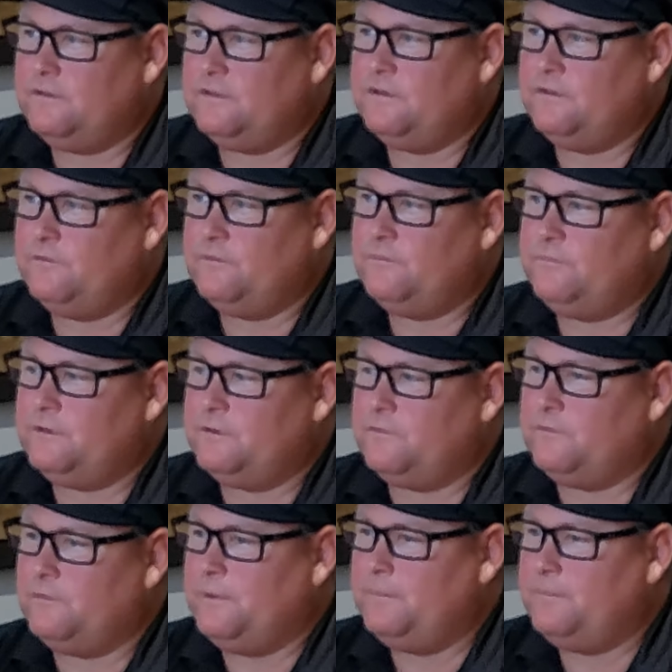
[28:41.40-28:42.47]
that I
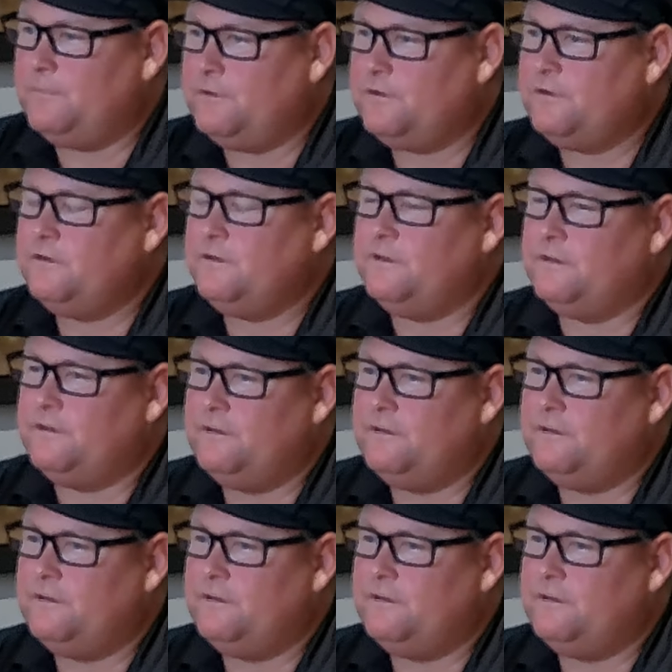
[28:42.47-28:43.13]
can remember,